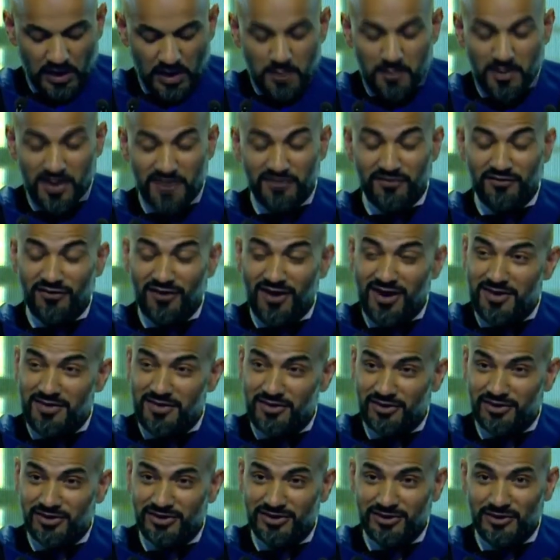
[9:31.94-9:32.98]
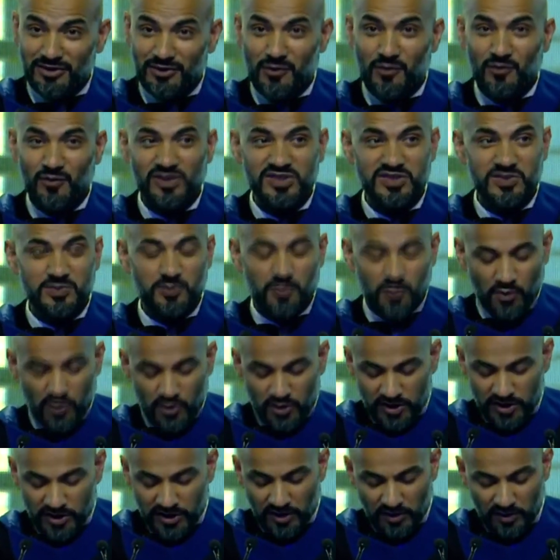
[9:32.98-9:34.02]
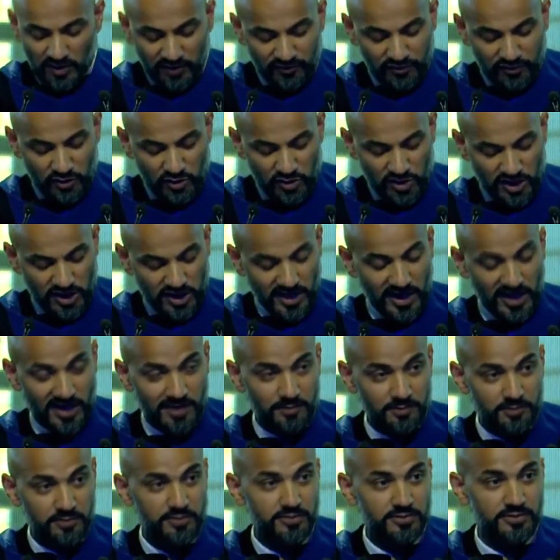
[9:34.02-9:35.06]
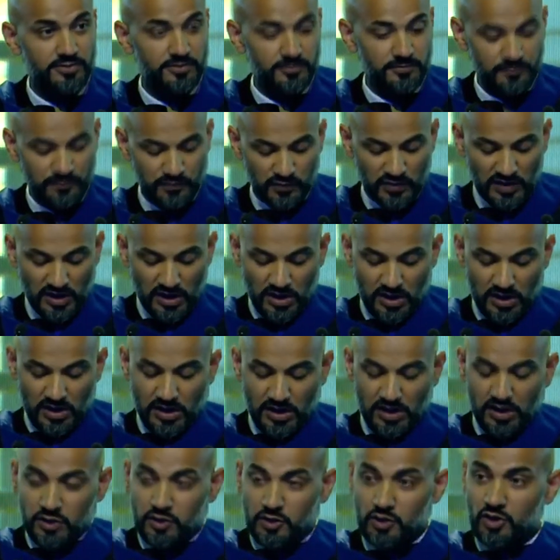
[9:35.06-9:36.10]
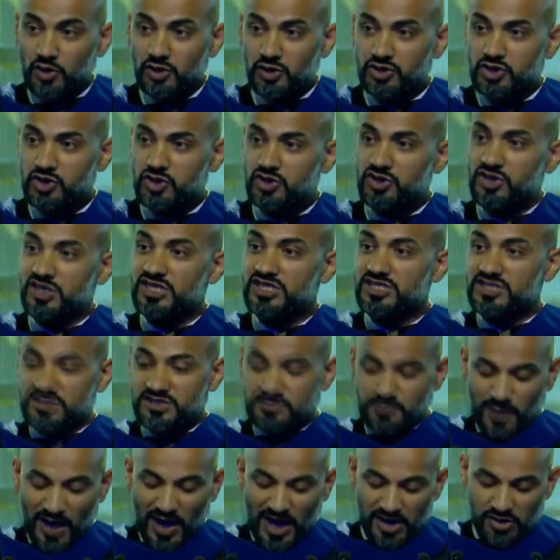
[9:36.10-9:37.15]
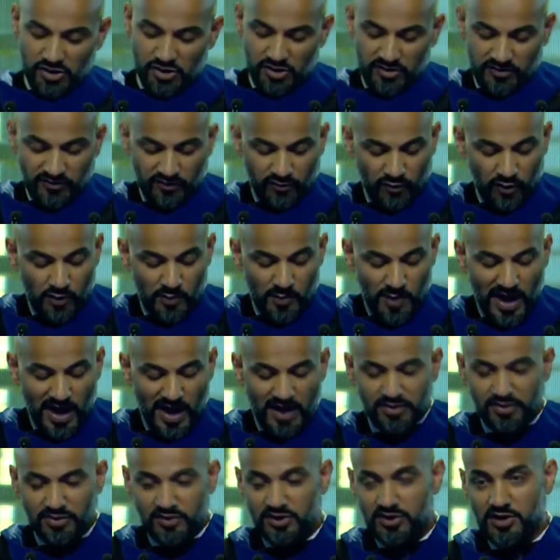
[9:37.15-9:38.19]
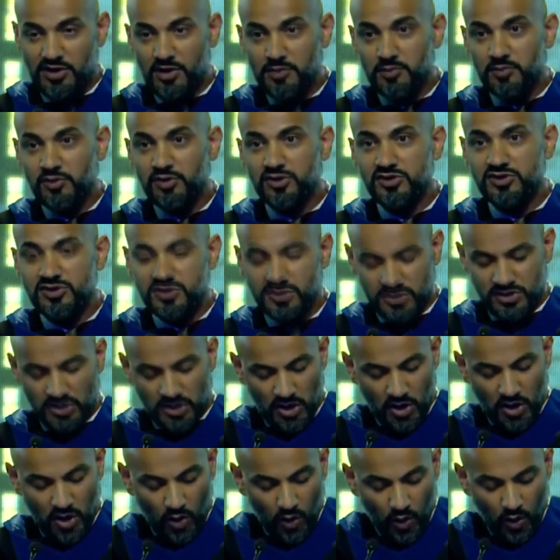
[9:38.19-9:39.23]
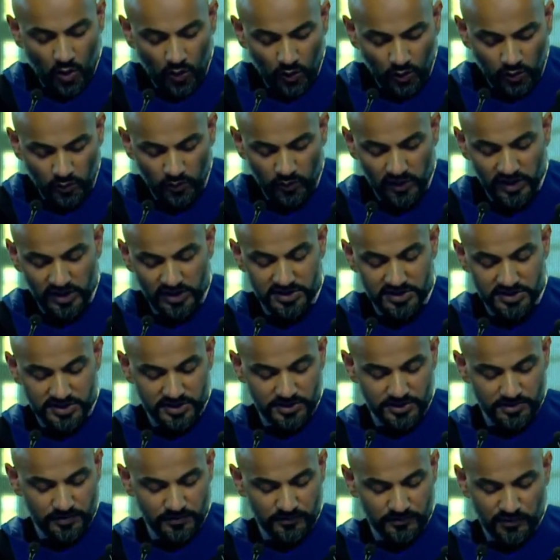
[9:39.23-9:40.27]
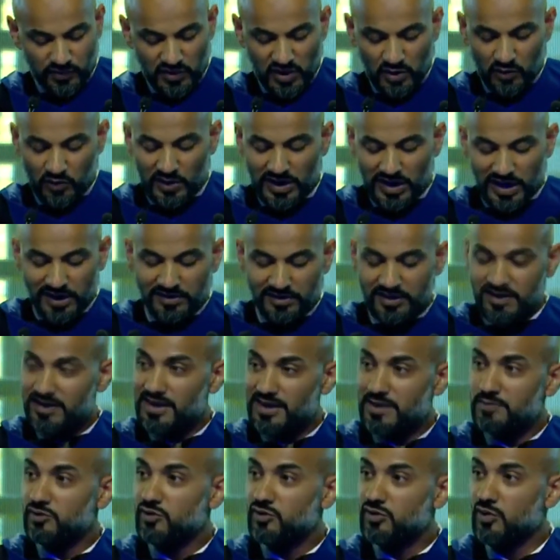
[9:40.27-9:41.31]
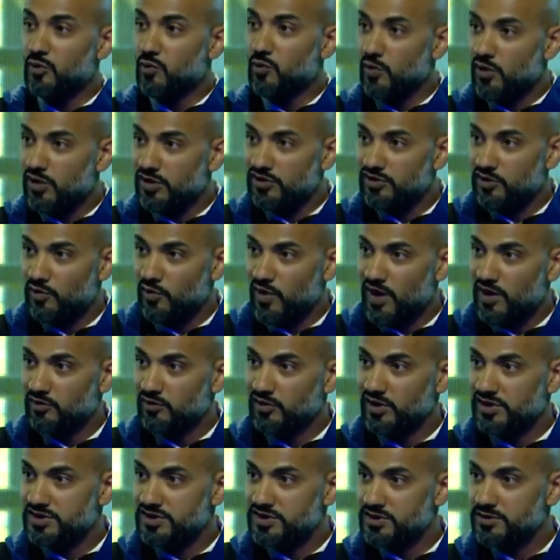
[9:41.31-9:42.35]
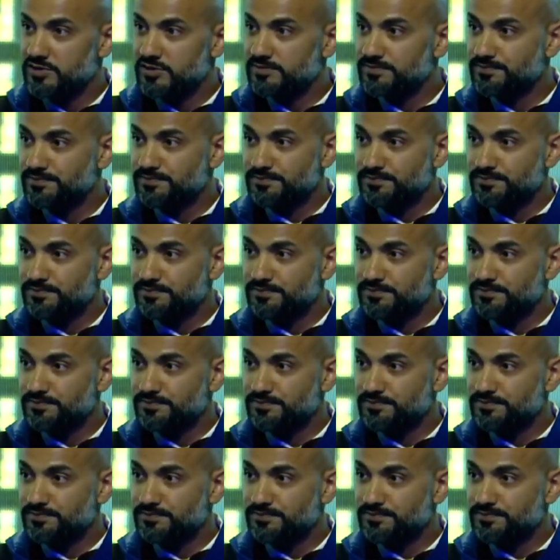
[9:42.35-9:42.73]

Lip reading: My father was born in a refugee camp, nurtured his passion for math and numbers, always relating them to the world around us.